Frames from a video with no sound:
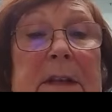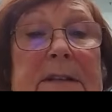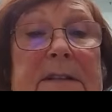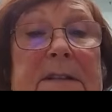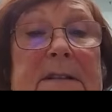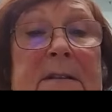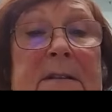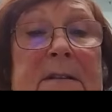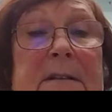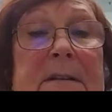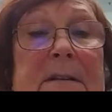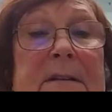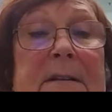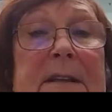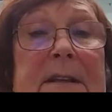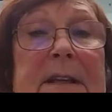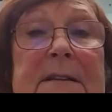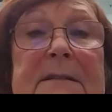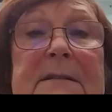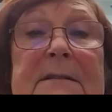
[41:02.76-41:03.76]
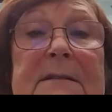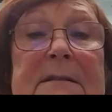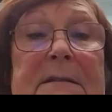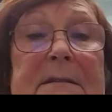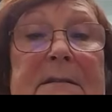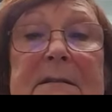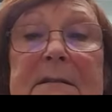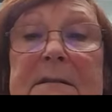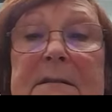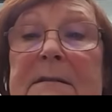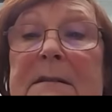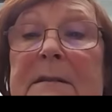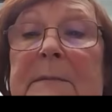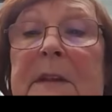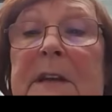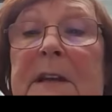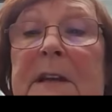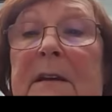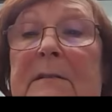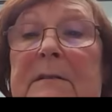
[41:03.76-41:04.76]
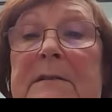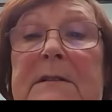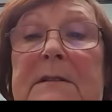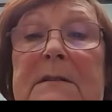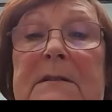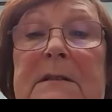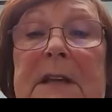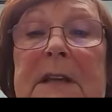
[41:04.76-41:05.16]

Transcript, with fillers: that's not it. That's something else.